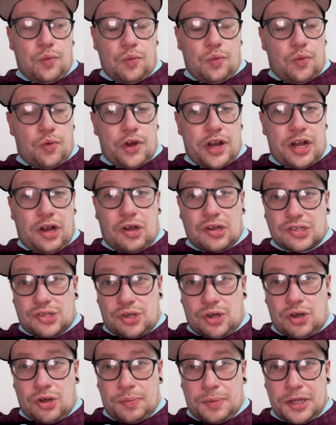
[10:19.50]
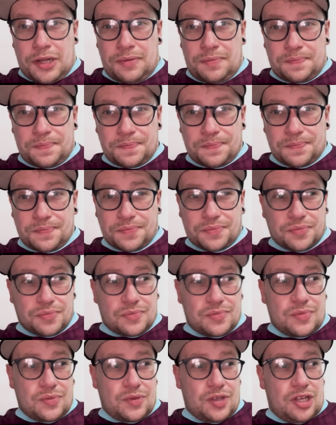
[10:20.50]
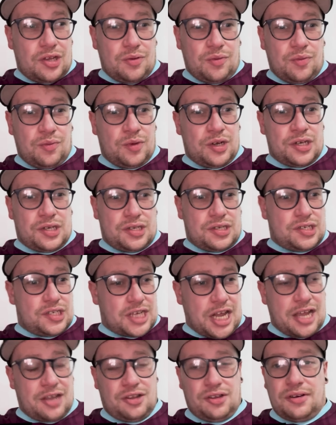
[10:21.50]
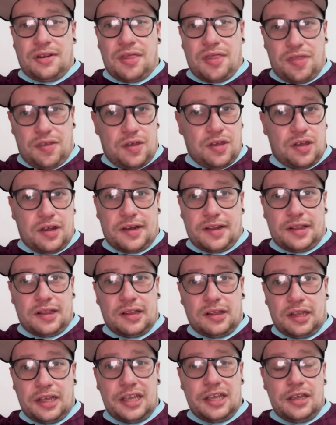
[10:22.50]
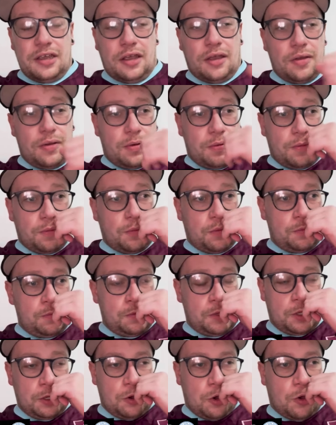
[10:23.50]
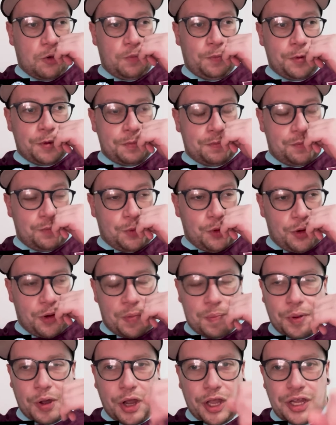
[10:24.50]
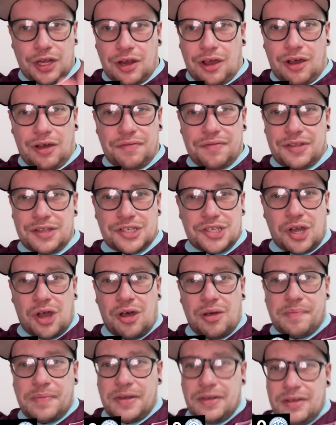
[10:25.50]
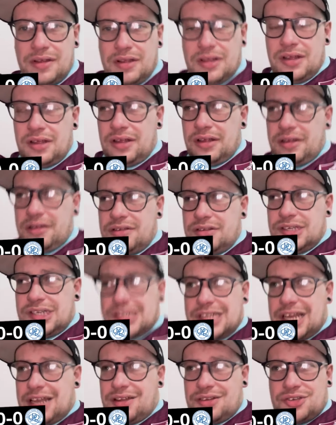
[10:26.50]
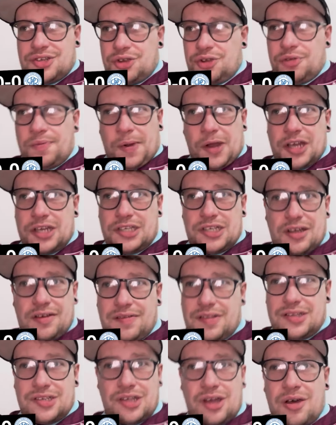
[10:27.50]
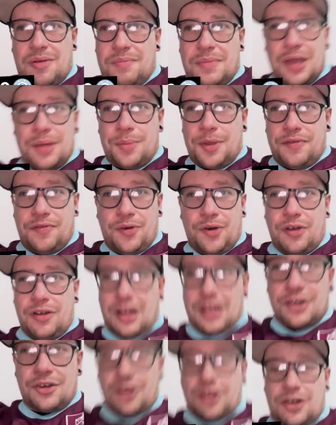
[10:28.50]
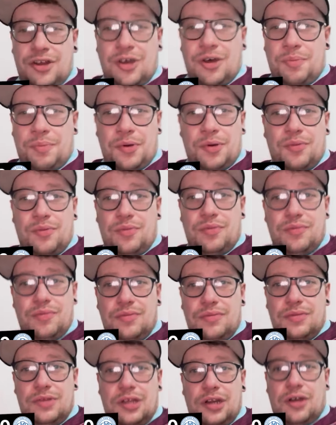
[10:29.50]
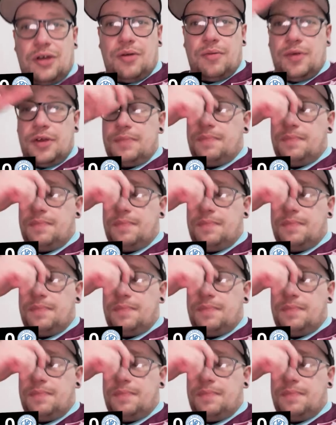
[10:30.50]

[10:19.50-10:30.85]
We're in October. We're second, third in the league. You know, we're a point off the top. Set 2 points off the top, maybe four, I don't know. But, you know,